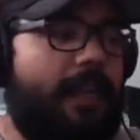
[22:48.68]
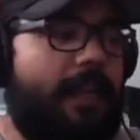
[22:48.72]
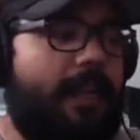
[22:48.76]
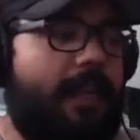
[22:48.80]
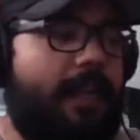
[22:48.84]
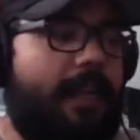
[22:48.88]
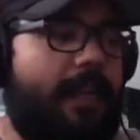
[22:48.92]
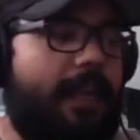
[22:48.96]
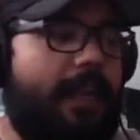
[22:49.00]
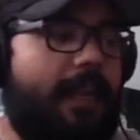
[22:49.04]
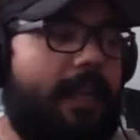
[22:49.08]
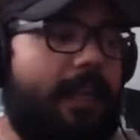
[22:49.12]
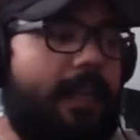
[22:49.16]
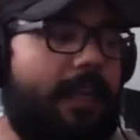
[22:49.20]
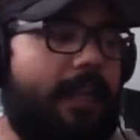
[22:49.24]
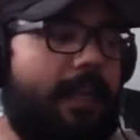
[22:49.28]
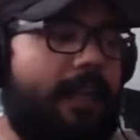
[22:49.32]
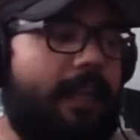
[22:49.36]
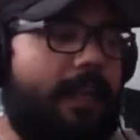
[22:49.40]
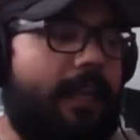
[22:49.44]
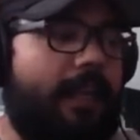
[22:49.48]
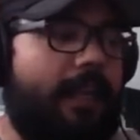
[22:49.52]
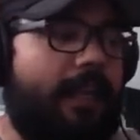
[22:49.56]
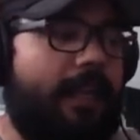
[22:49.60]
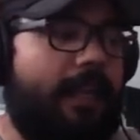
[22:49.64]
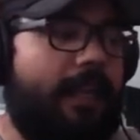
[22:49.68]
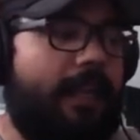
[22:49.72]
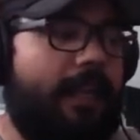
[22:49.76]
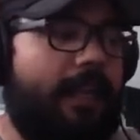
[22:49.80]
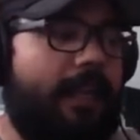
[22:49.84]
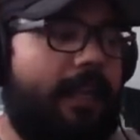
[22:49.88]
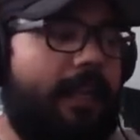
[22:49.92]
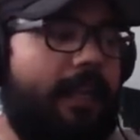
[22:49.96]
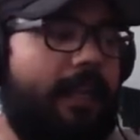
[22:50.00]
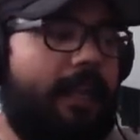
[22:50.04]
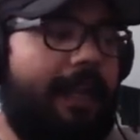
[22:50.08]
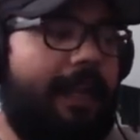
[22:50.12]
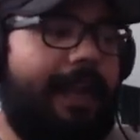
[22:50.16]
And
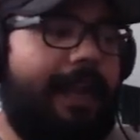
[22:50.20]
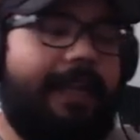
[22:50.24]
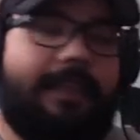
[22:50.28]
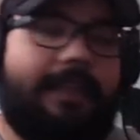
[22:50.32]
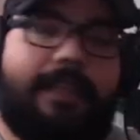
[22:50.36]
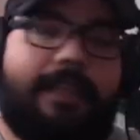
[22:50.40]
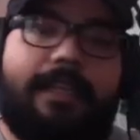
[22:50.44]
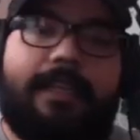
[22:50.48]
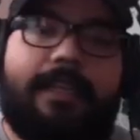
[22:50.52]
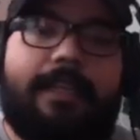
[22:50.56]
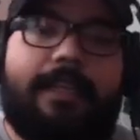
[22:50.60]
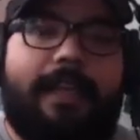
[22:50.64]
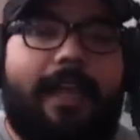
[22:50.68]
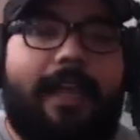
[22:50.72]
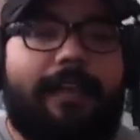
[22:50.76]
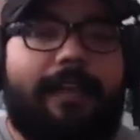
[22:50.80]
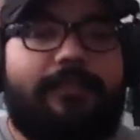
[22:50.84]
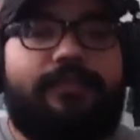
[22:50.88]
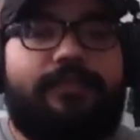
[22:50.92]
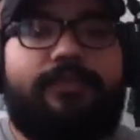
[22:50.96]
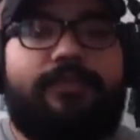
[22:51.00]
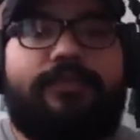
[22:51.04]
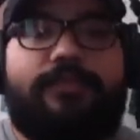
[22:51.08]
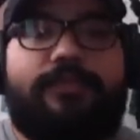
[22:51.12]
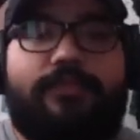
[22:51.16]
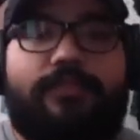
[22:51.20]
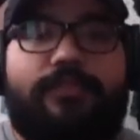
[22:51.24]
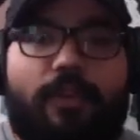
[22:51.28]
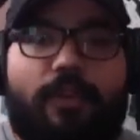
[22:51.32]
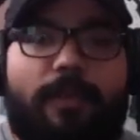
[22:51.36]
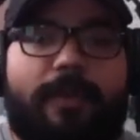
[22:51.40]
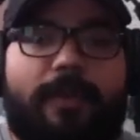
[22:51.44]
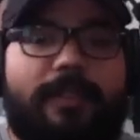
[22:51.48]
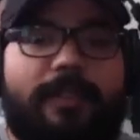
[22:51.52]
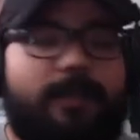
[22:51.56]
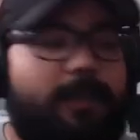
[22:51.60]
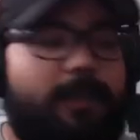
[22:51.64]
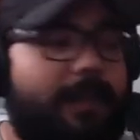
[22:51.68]
I think he'd have so
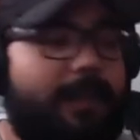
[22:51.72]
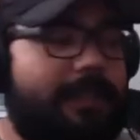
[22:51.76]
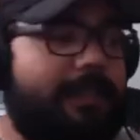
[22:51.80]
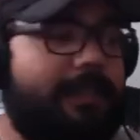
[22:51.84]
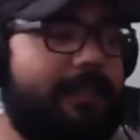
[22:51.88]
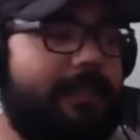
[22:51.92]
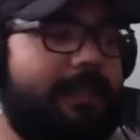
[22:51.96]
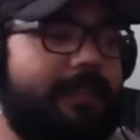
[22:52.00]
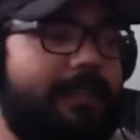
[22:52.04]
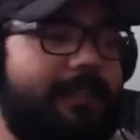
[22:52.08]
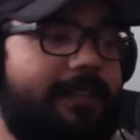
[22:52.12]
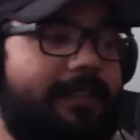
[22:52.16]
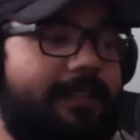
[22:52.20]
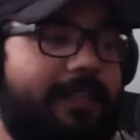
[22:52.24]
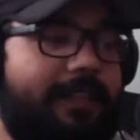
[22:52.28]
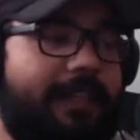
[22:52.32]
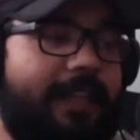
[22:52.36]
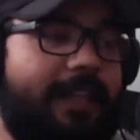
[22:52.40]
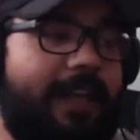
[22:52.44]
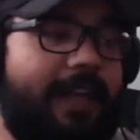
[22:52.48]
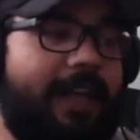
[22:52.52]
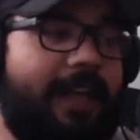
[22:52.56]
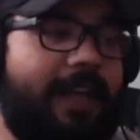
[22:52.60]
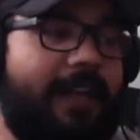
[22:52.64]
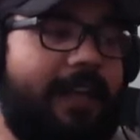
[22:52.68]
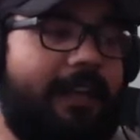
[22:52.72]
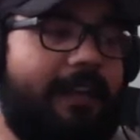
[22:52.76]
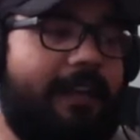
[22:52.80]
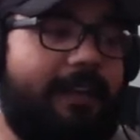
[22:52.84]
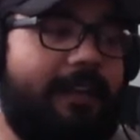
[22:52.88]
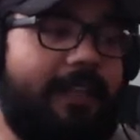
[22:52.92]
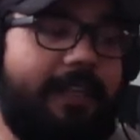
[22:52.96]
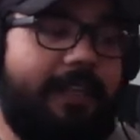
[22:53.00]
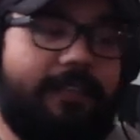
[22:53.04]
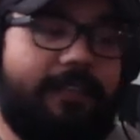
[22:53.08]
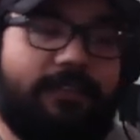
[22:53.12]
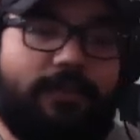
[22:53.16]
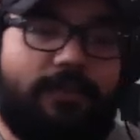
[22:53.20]
much business if he got on
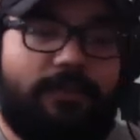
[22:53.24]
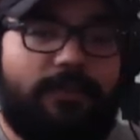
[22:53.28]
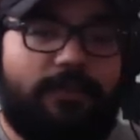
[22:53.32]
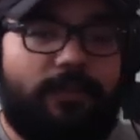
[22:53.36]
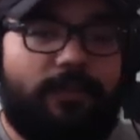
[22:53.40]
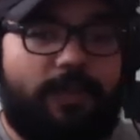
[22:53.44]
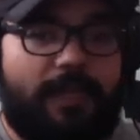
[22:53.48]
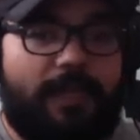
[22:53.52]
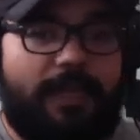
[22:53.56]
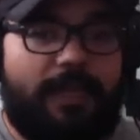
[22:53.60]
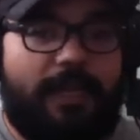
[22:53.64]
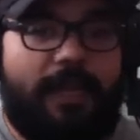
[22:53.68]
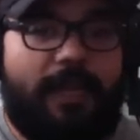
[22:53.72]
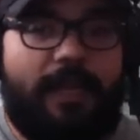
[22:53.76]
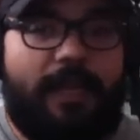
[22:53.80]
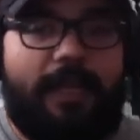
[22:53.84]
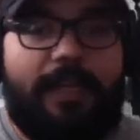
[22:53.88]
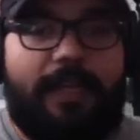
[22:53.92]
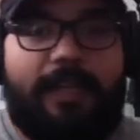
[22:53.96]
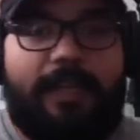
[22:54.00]
like social media.